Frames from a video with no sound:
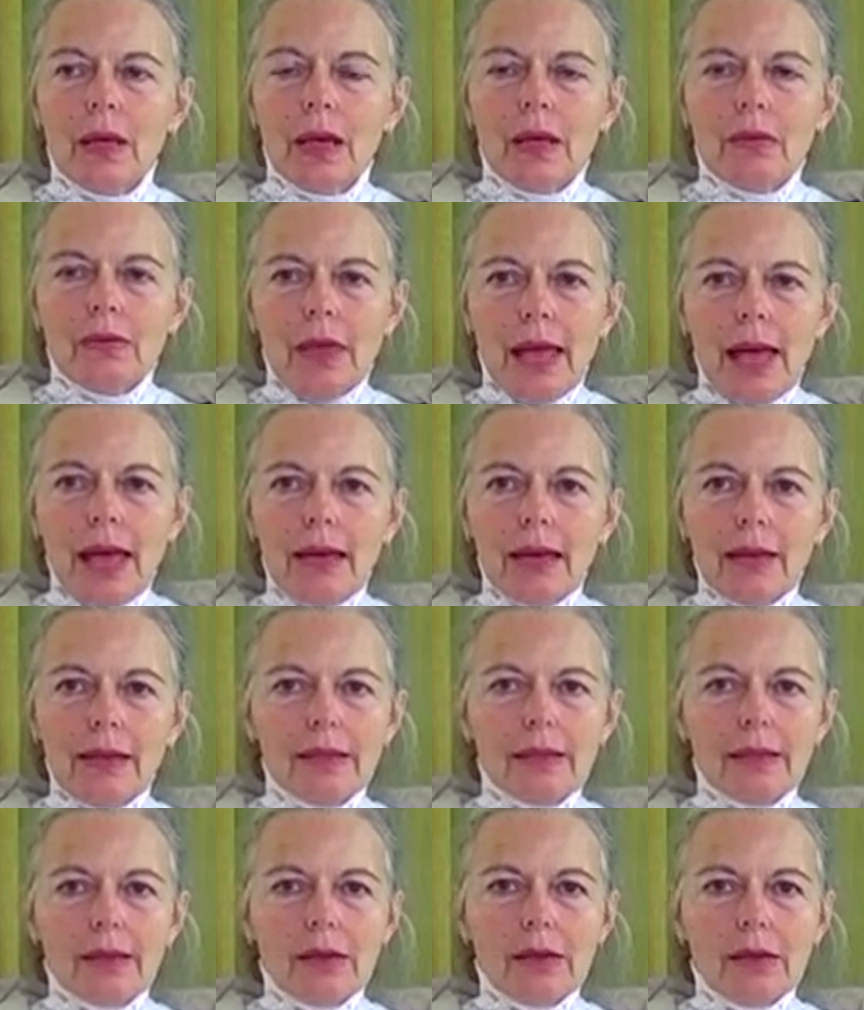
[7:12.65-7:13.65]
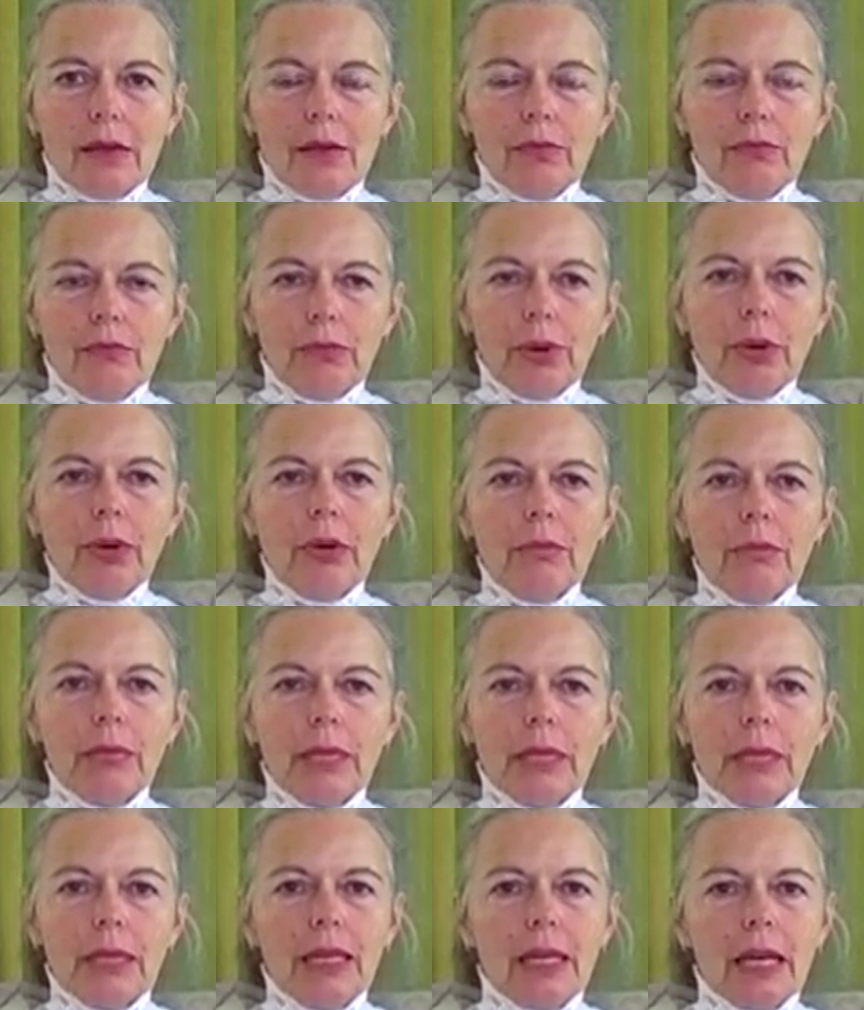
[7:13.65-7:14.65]
And that is our
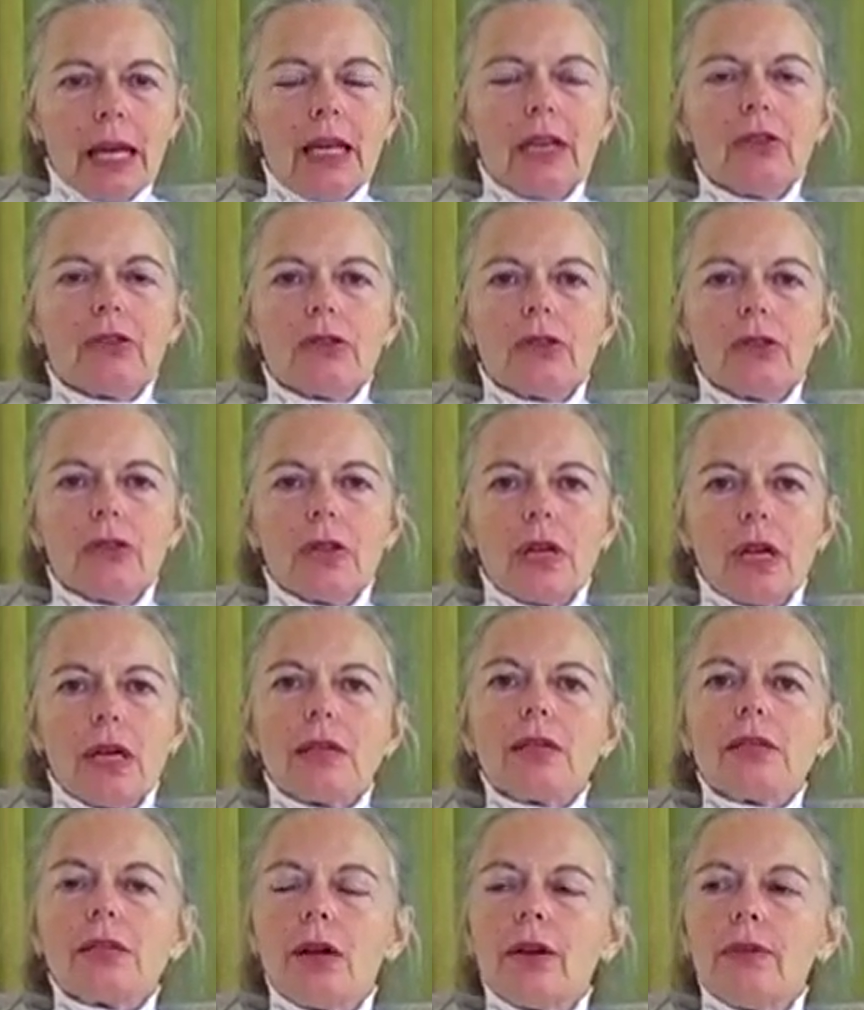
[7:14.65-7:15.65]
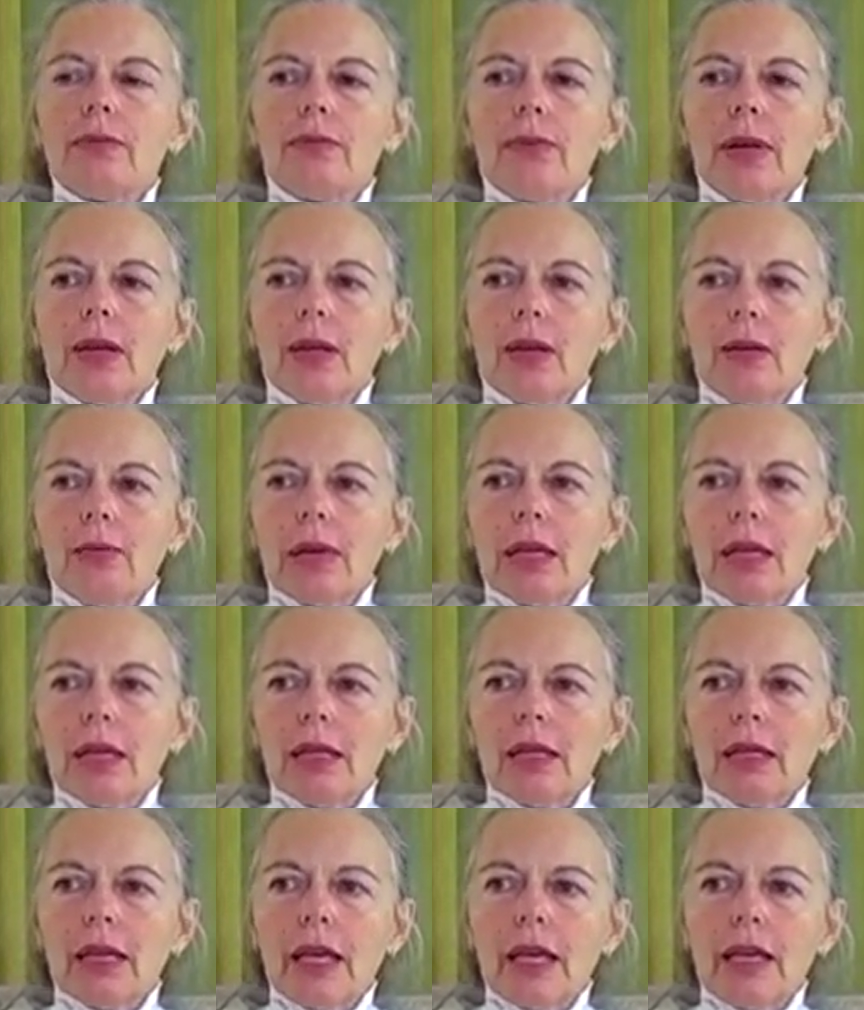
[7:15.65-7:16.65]
permanent nature. That's our
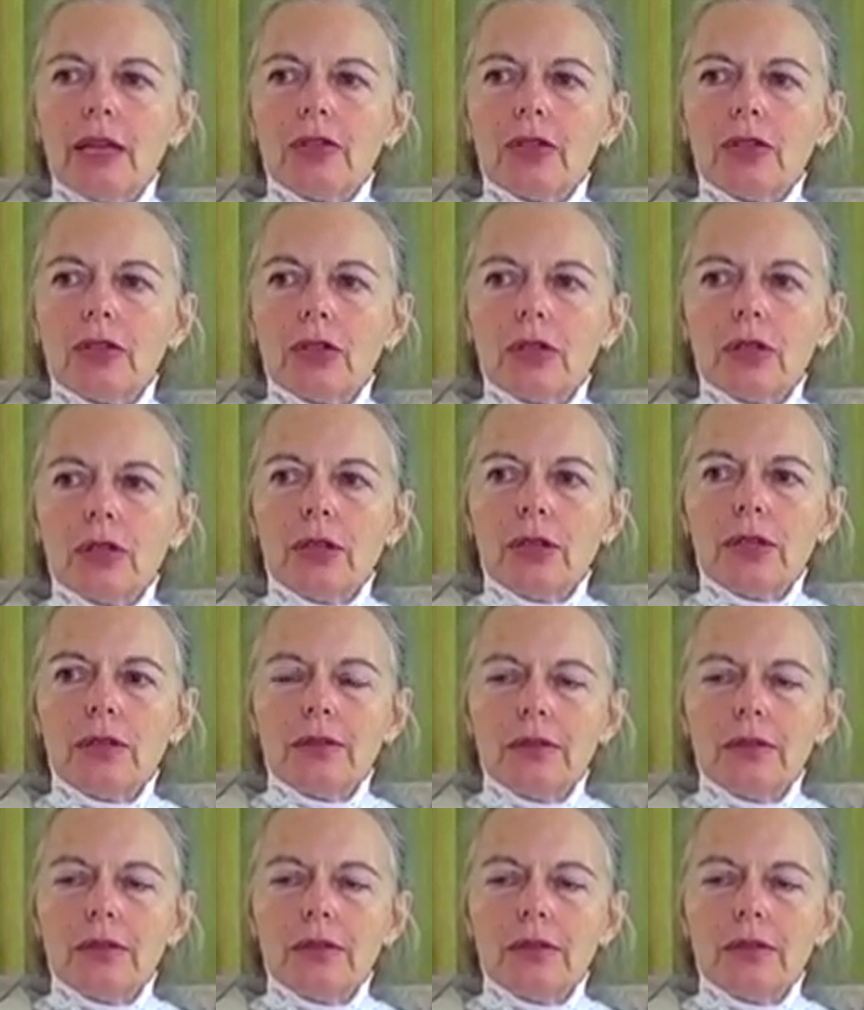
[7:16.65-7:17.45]
fundamental nature.